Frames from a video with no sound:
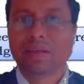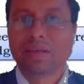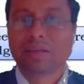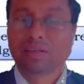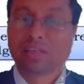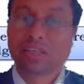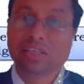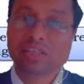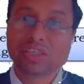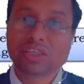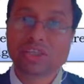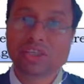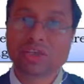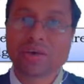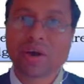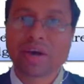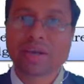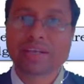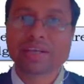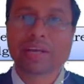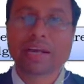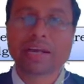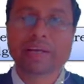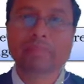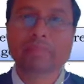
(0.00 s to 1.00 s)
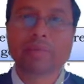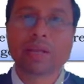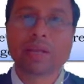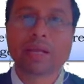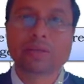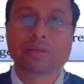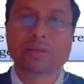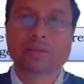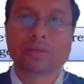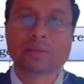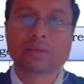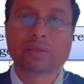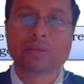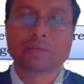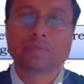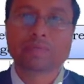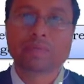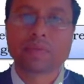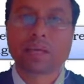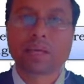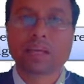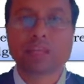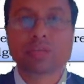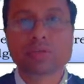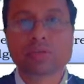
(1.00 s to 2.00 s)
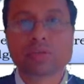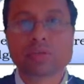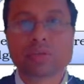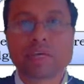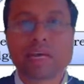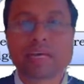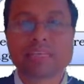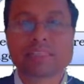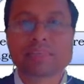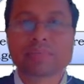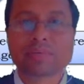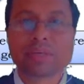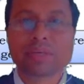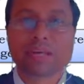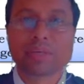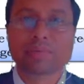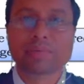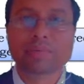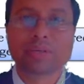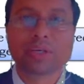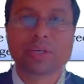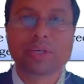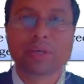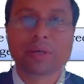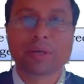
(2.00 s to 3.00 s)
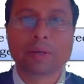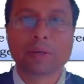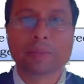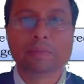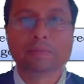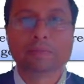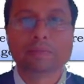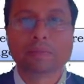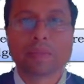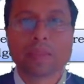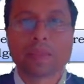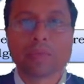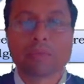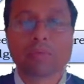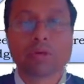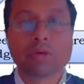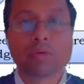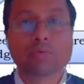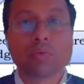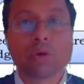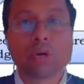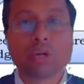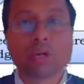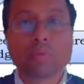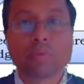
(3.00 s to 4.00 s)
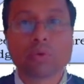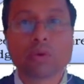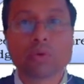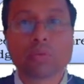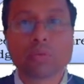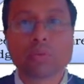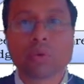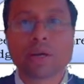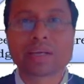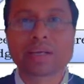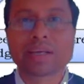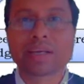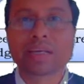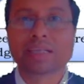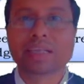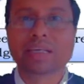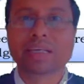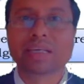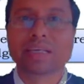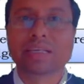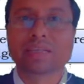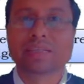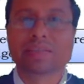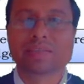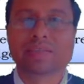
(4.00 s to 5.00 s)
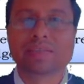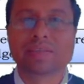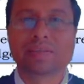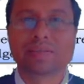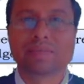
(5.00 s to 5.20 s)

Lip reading: Since you are young blood, enthusiasm can be there. But what about work ethics?